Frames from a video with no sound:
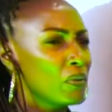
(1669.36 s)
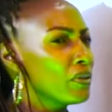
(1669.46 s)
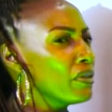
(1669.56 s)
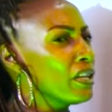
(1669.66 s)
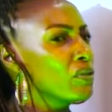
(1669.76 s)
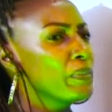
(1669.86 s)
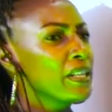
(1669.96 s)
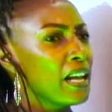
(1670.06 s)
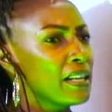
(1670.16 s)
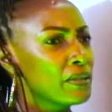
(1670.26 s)
don't you think it would be
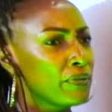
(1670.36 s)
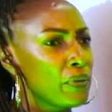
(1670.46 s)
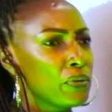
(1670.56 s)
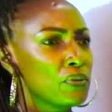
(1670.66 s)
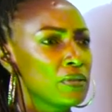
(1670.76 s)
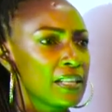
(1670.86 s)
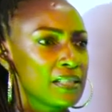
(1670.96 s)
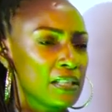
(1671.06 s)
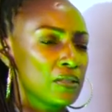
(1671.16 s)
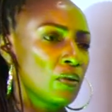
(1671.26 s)
nice for you to
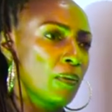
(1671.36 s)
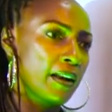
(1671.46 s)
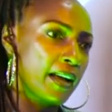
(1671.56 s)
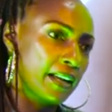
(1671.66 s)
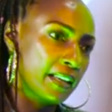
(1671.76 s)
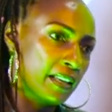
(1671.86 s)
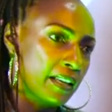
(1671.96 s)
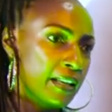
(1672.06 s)
just tell, you know what, Aggie?